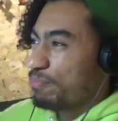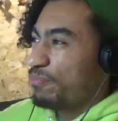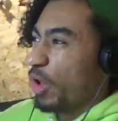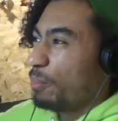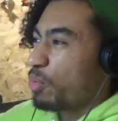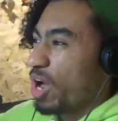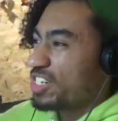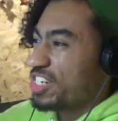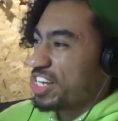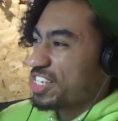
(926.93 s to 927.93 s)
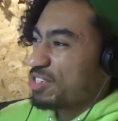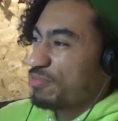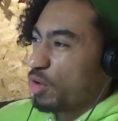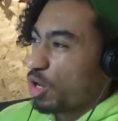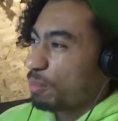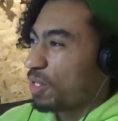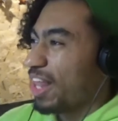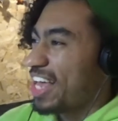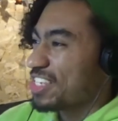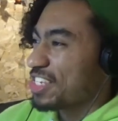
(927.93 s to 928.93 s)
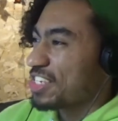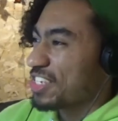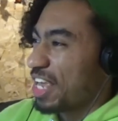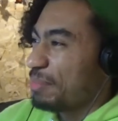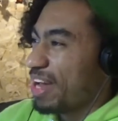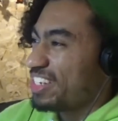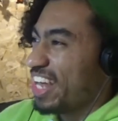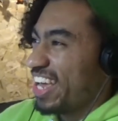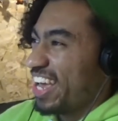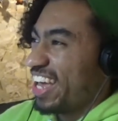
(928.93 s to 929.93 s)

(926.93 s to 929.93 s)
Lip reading: film projects for classes in my day,